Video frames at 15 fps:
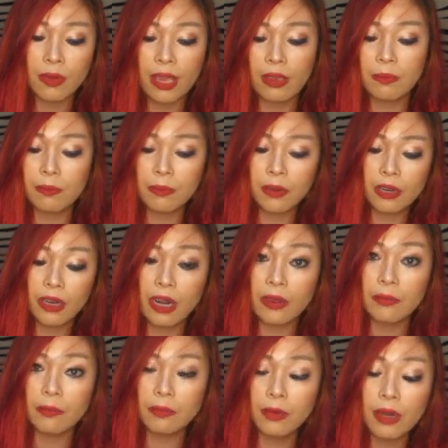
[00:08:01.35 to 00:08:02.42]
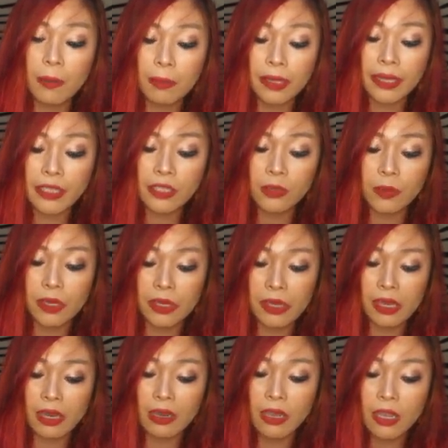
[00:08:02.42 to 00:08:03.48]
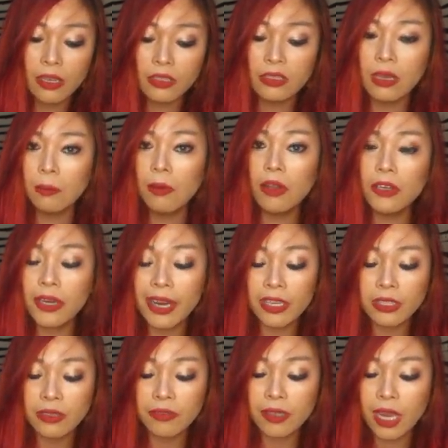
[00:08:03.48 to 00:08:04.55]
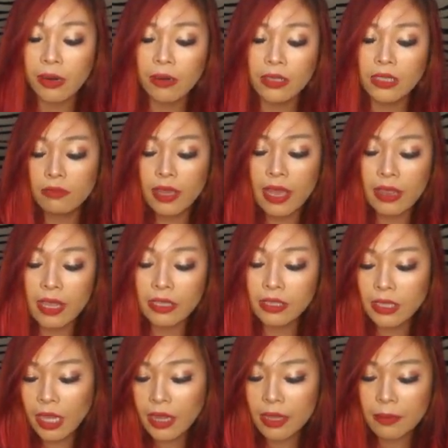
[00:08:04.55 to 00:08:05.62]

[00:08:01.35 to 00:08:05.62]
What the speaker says: Like, put a place where you can dump all your extra flowers and then sell